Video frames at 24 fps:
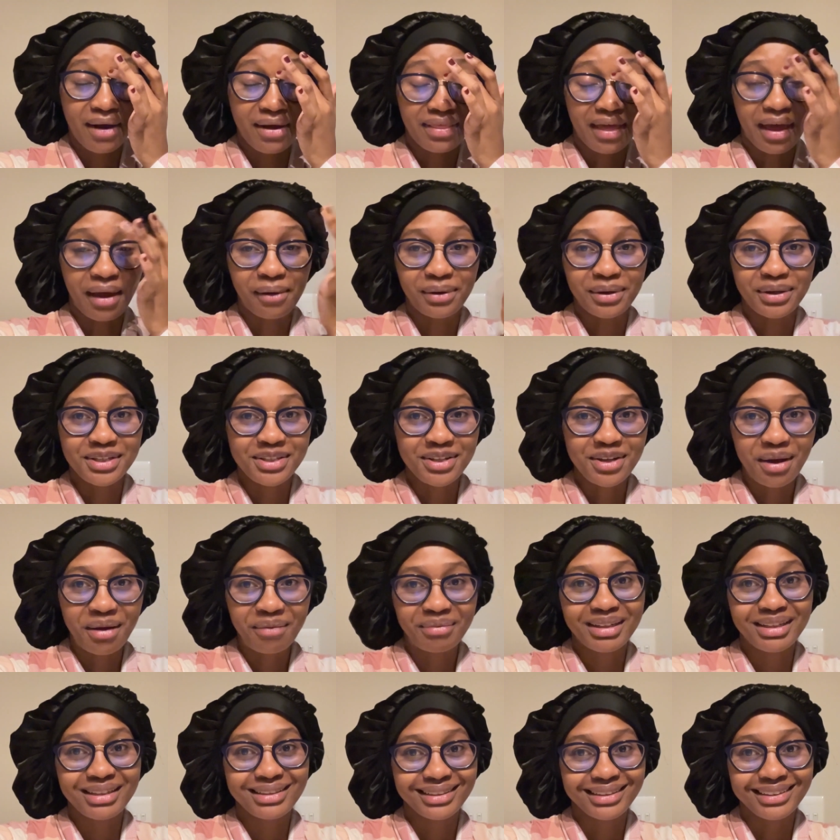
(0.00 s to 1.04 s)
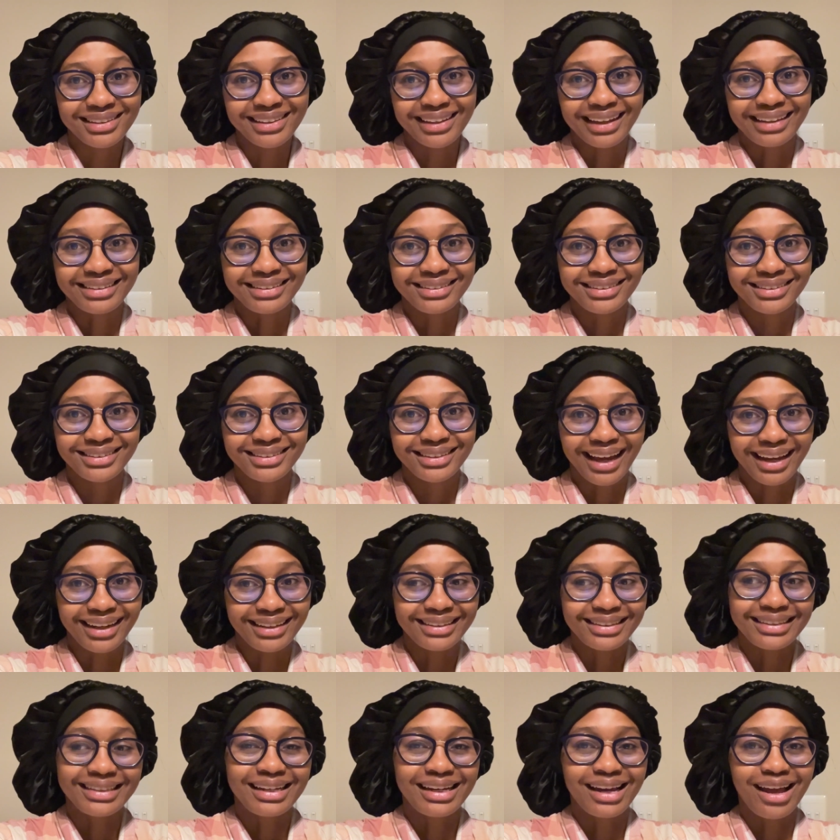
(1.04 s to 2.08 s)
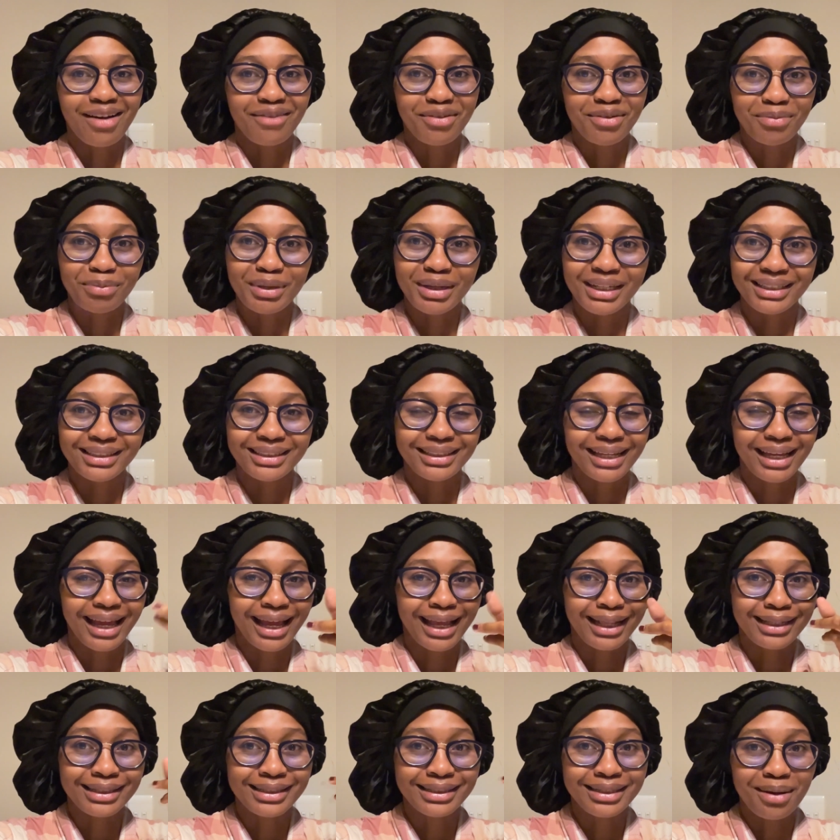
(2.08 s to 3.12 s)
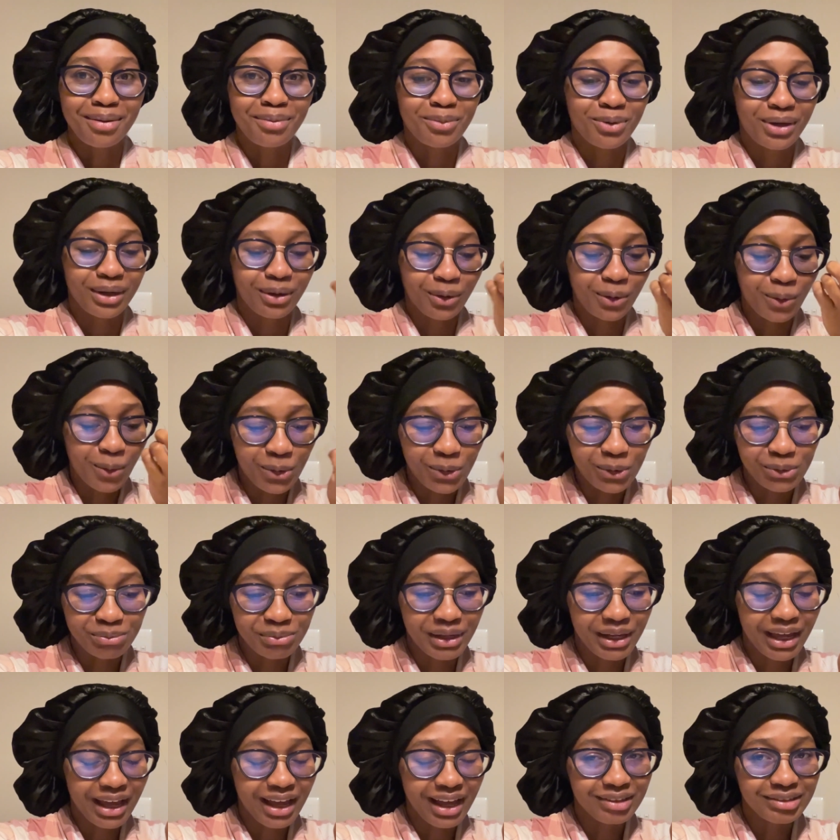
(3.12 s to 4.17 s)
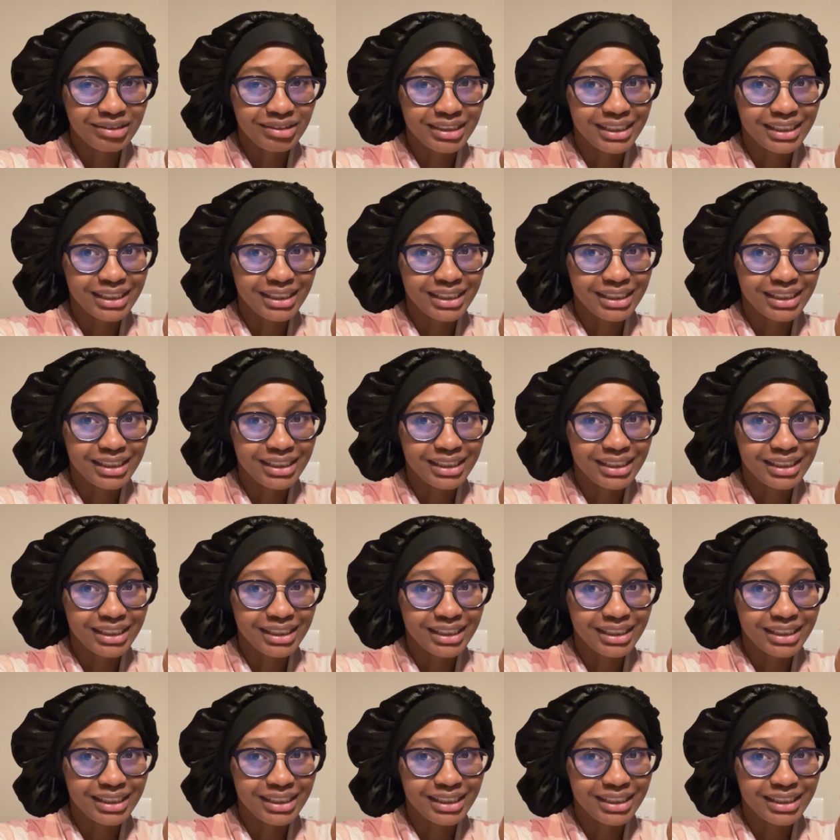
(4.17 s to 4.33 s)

I once commented that I didn't have a PC and someone called me out